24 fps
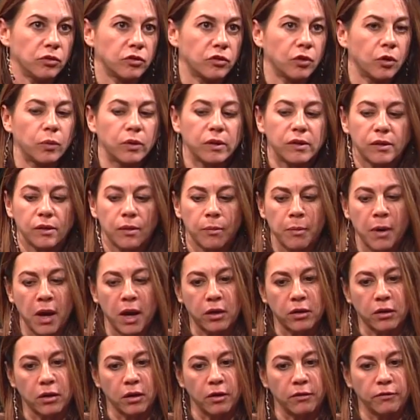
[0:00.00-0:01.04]
So it's a
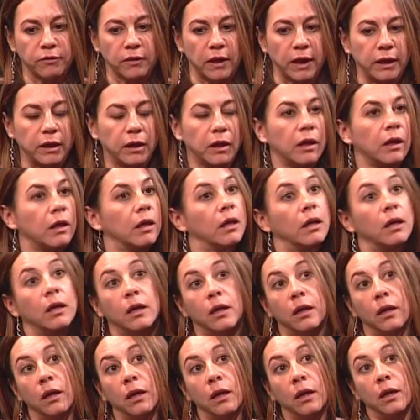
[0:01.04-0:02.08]
matter of like
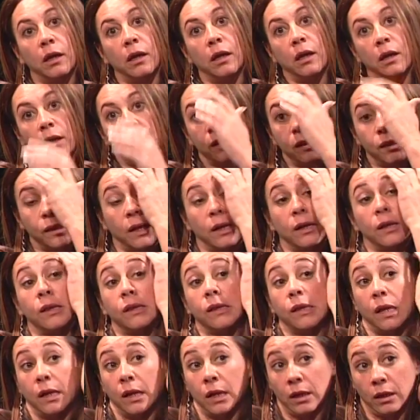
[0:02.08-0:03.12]
set and
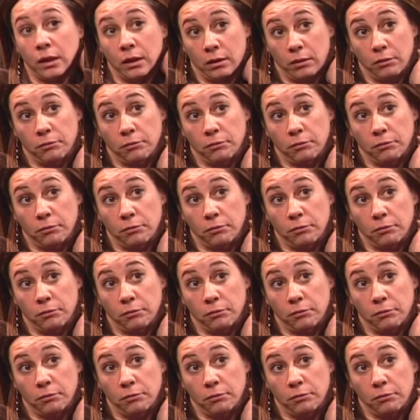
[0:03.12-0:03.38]
setting,